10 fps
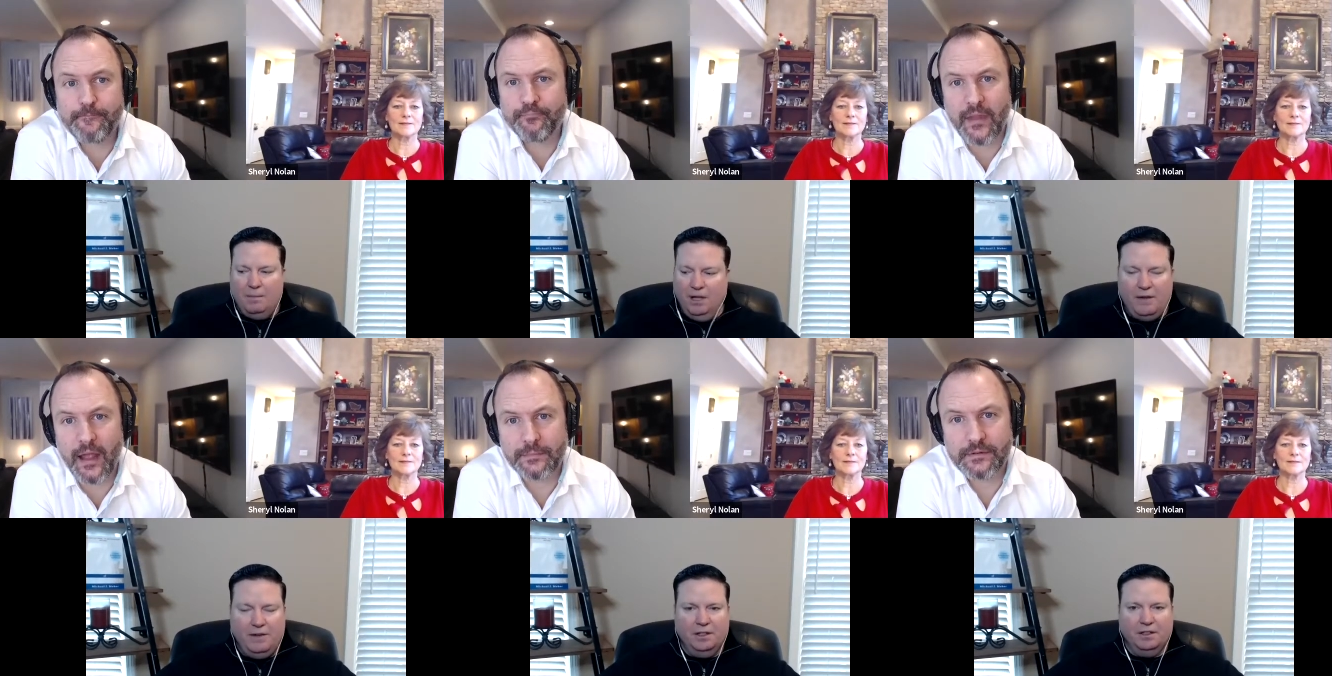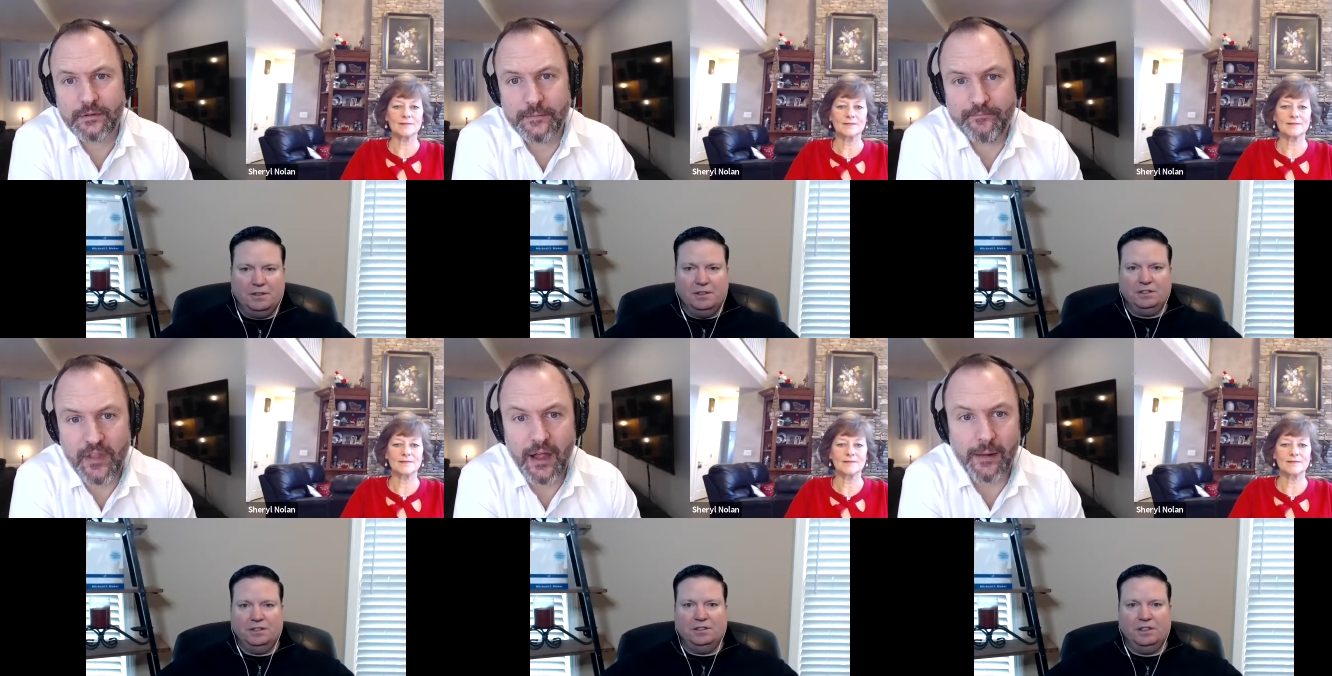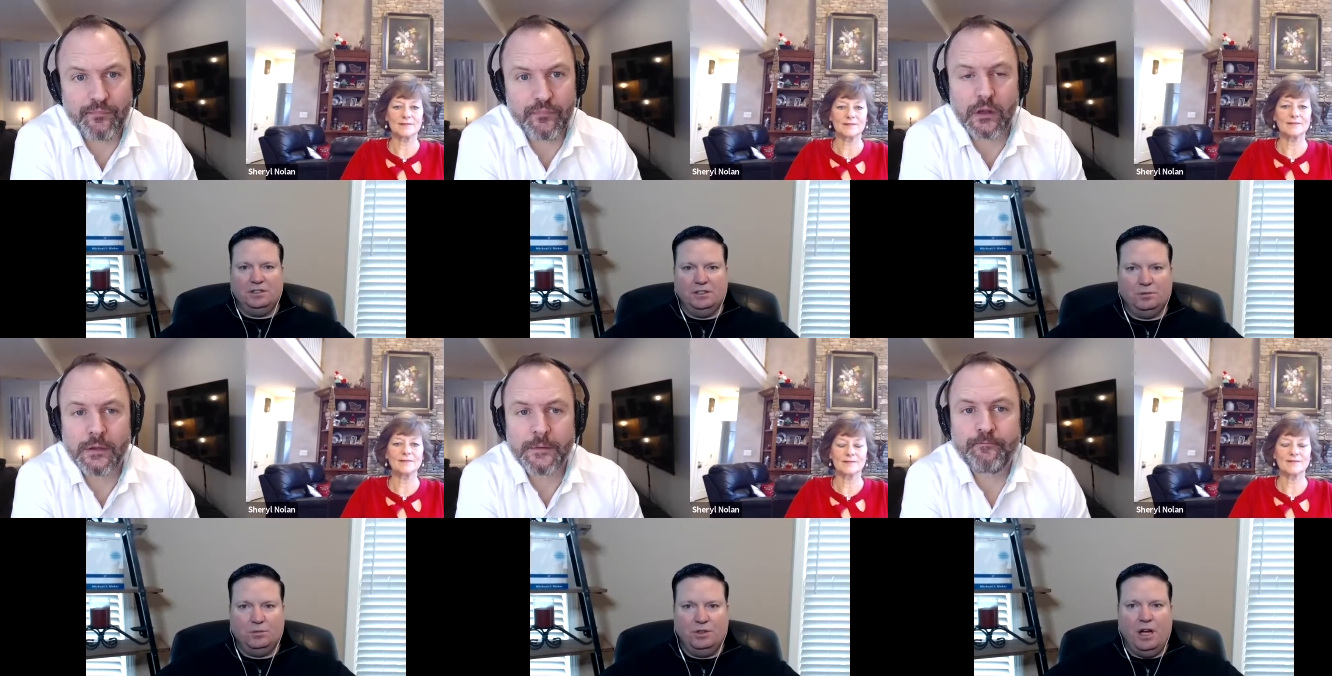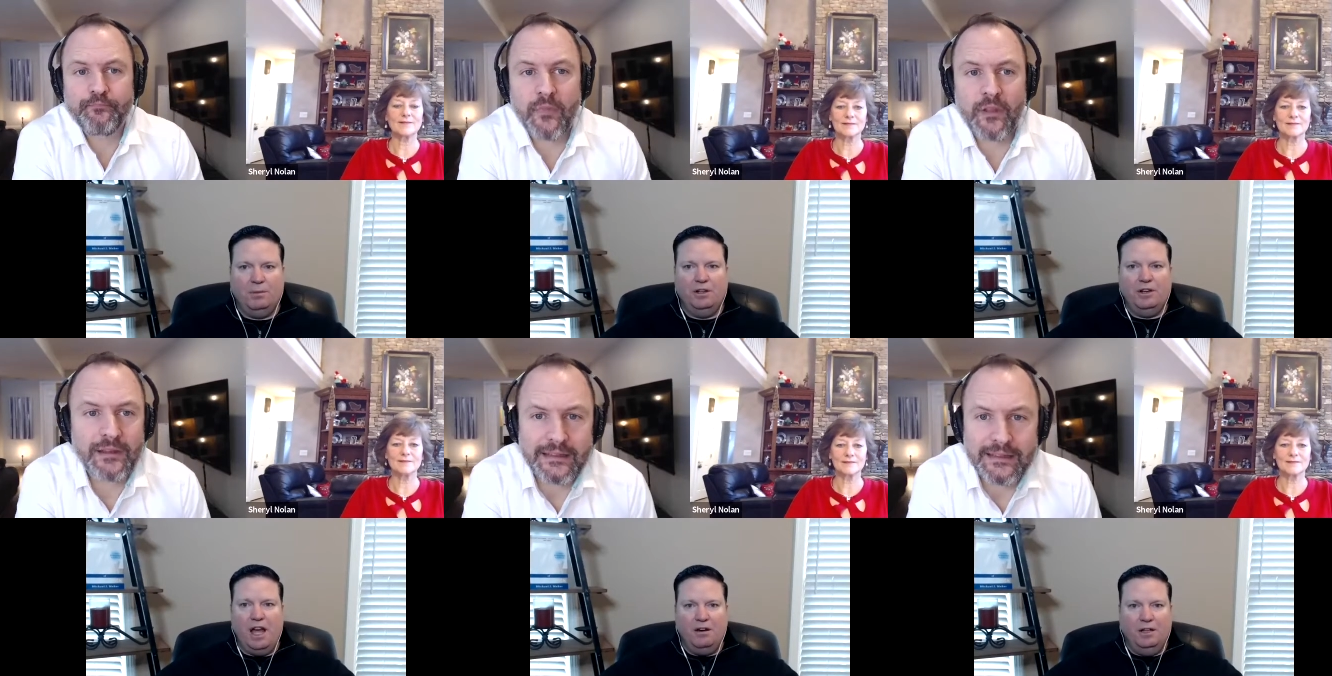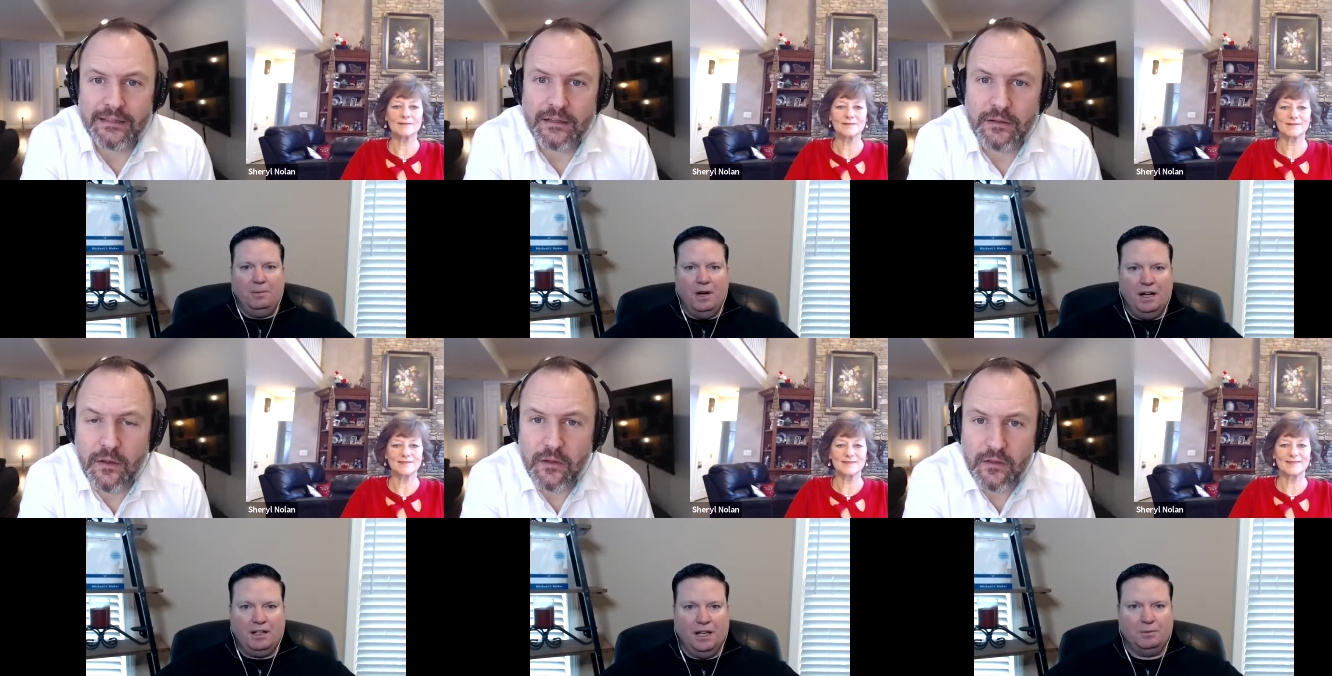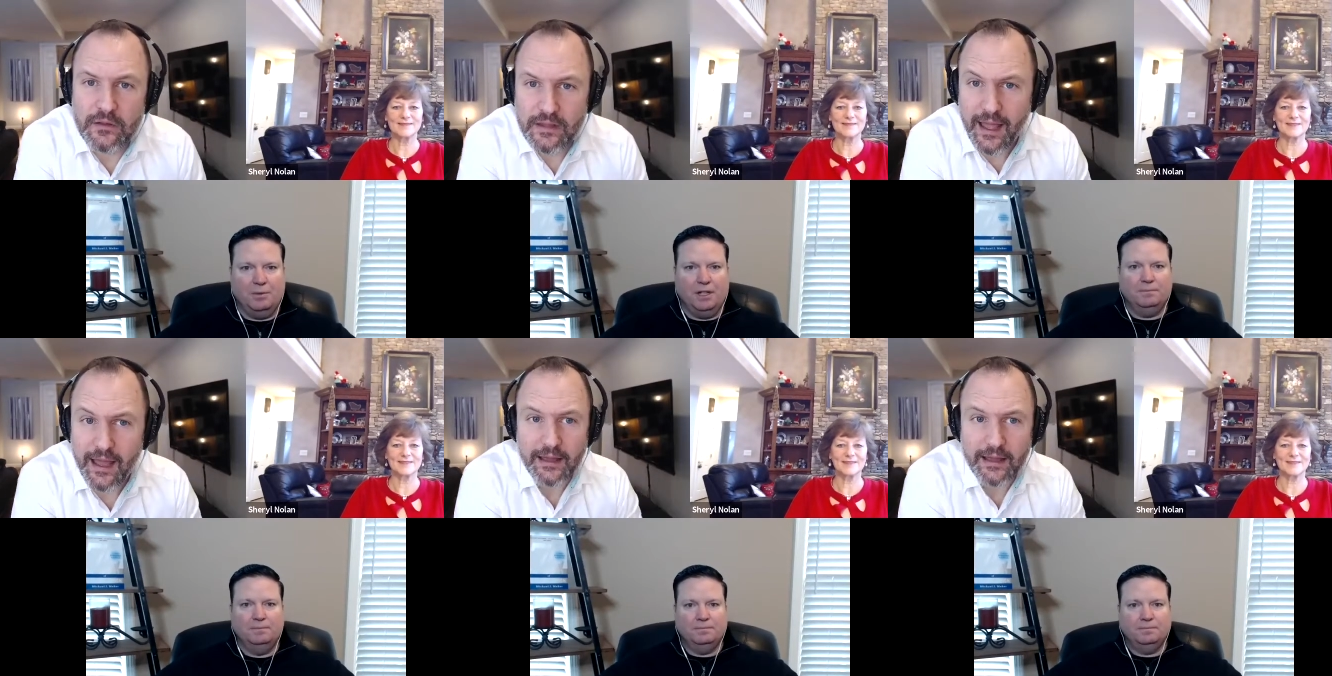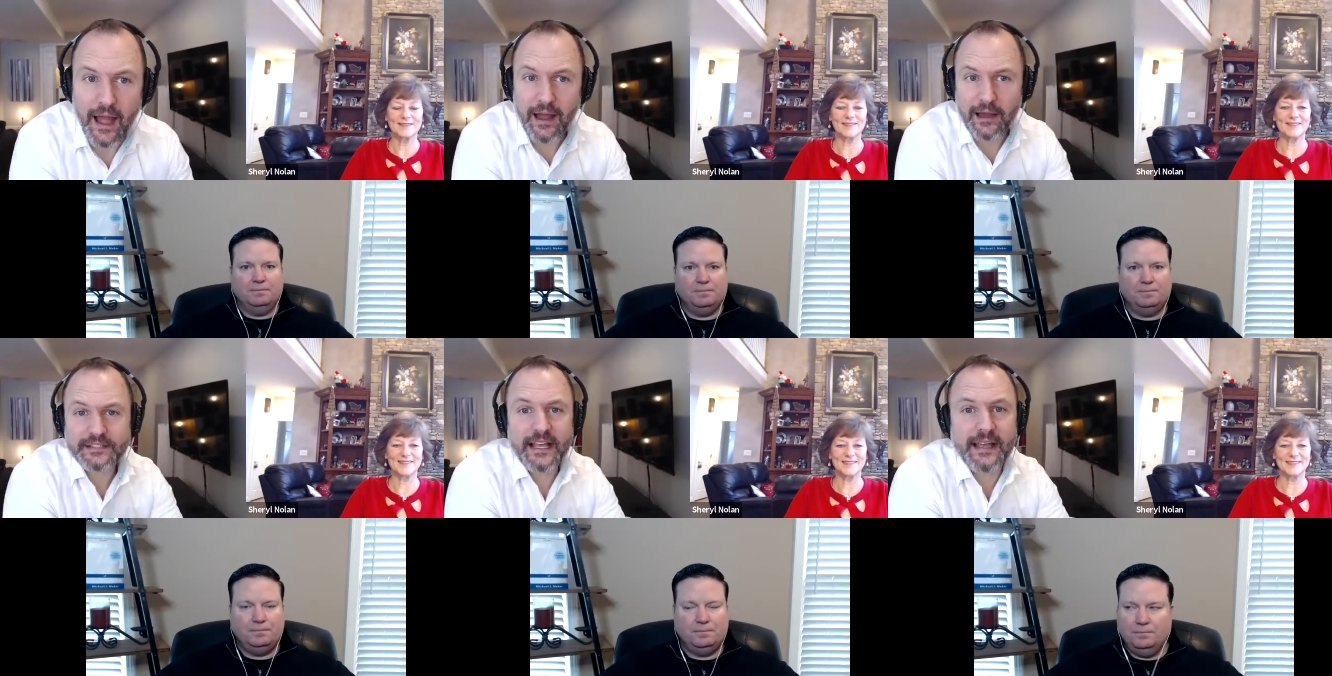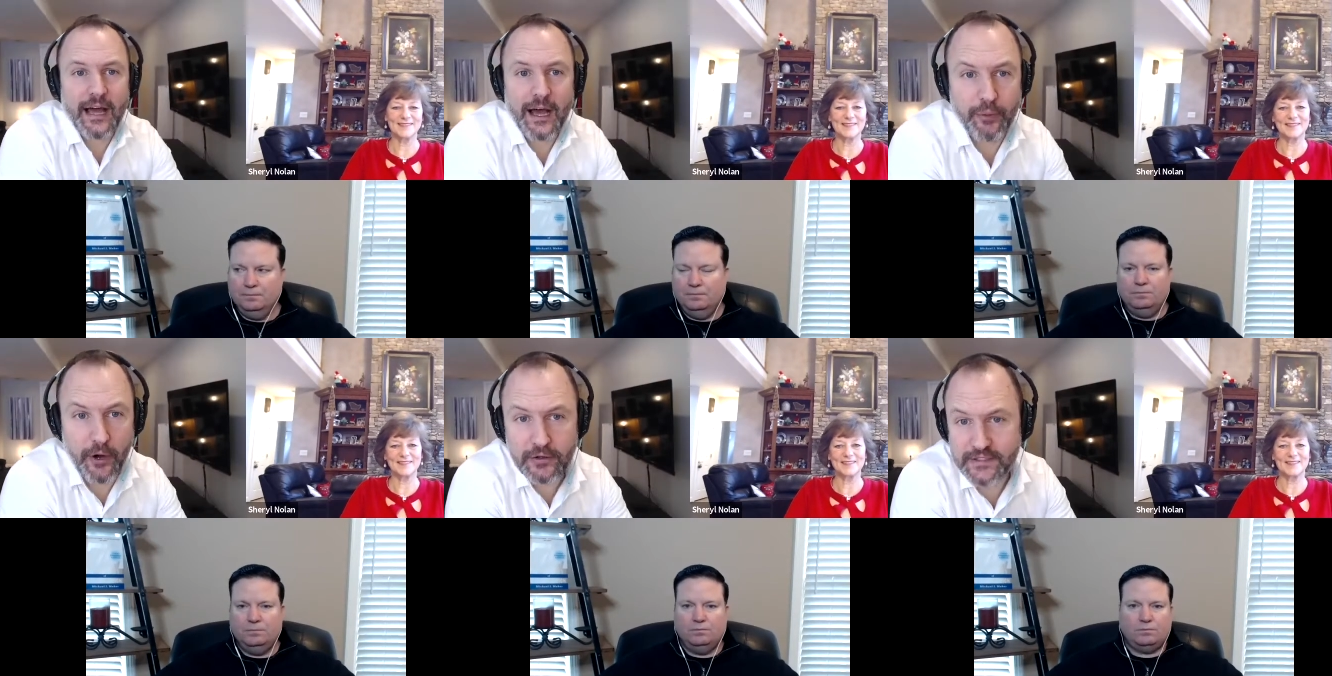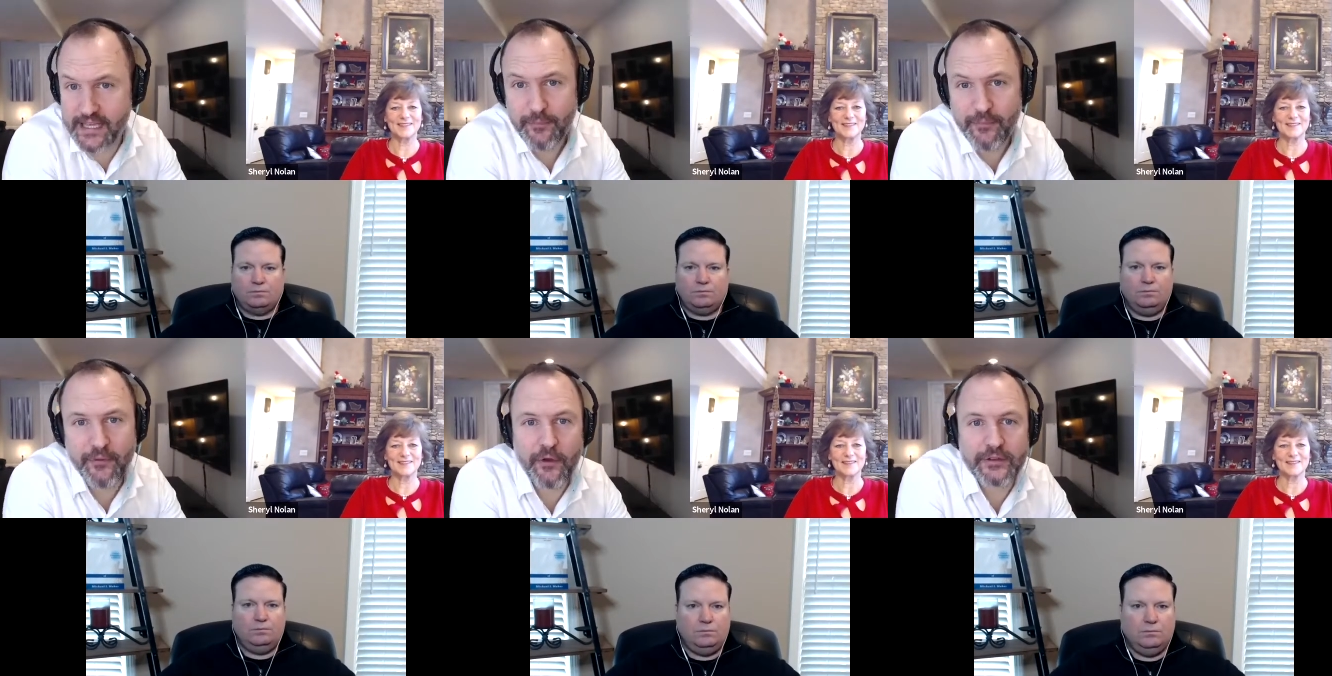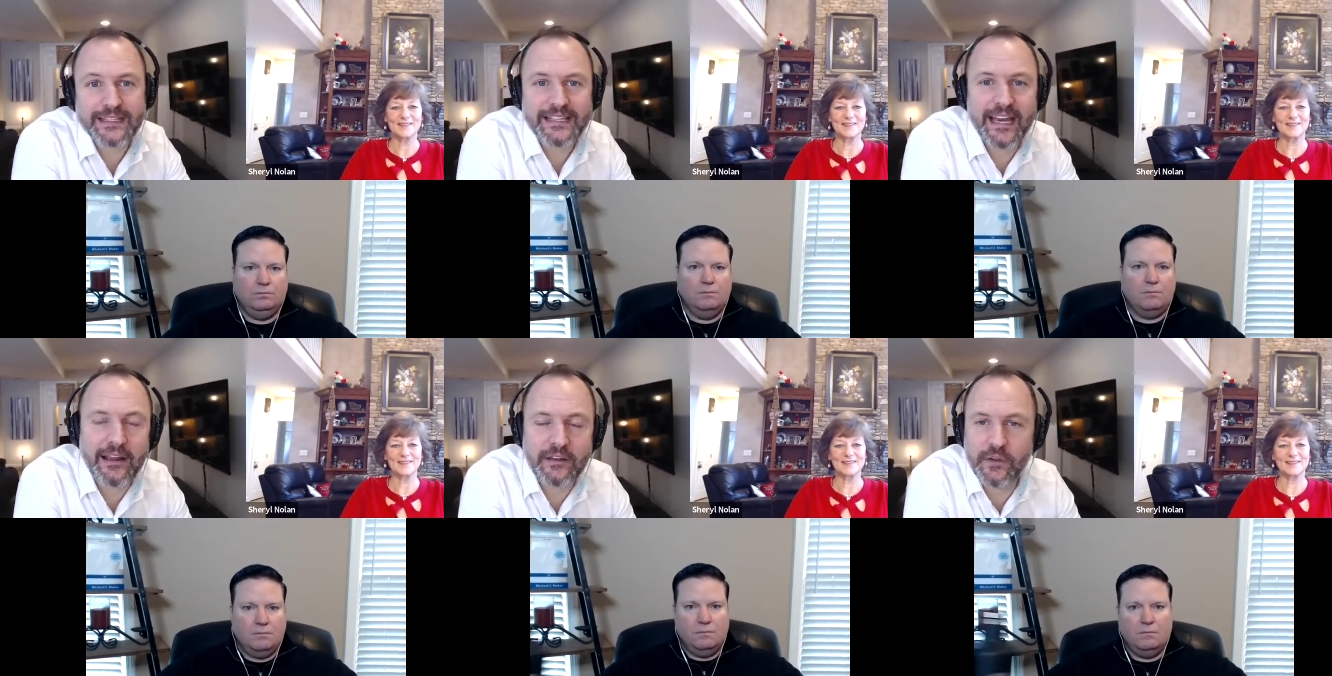Speaker 1: I'm loving this. This is this is we're doubling down on the podcast,
Speaker 2: man. Yeah, I, would say pro tip for those listening